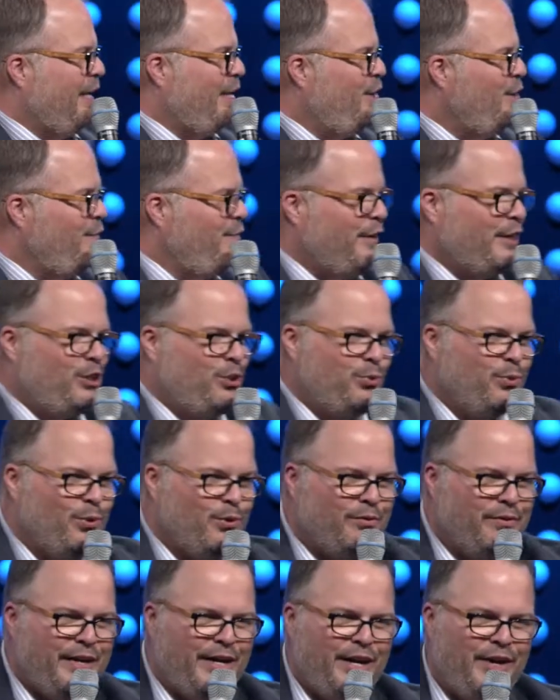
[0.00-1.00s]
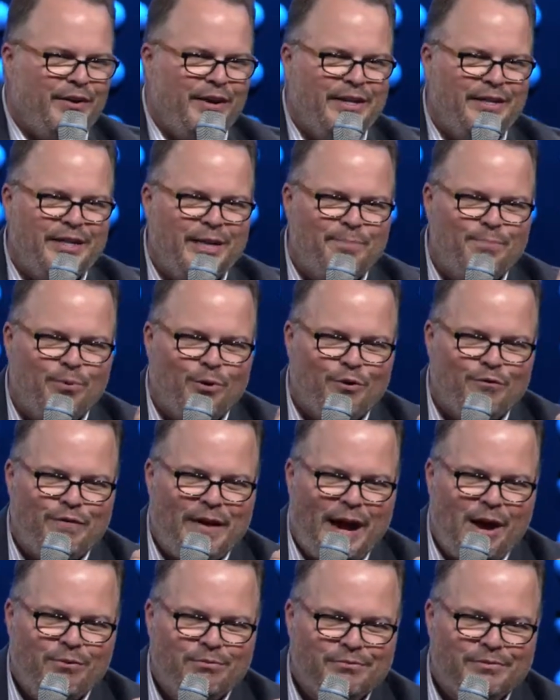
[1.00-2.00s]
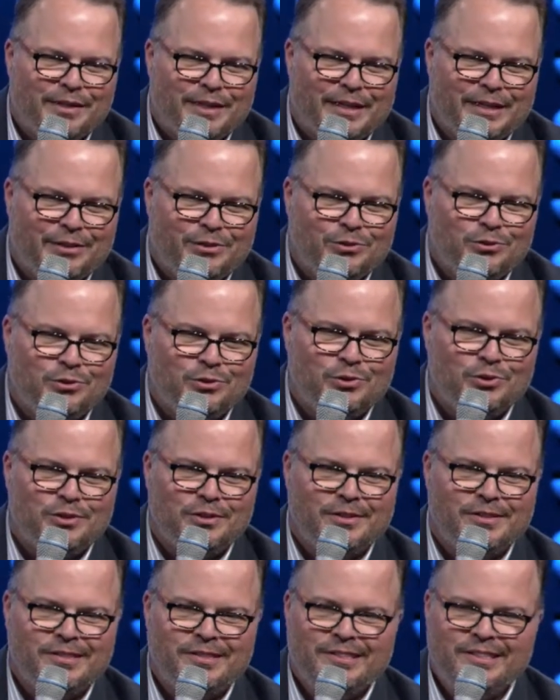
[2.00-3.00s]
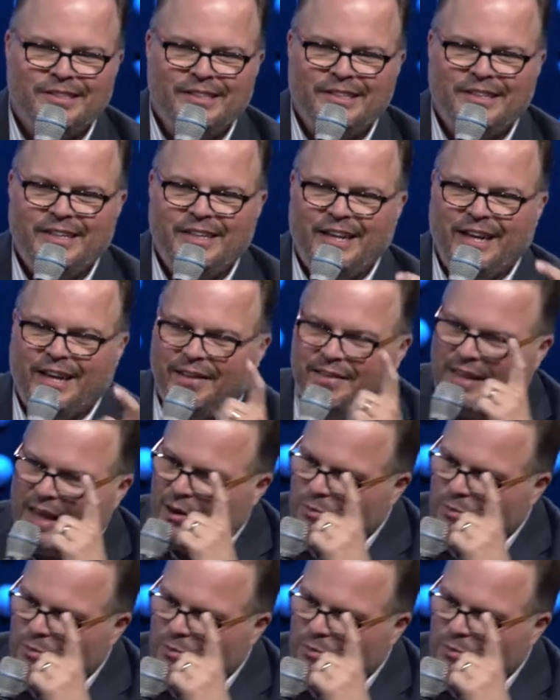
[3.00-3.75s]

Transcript: an individual there and did profound things in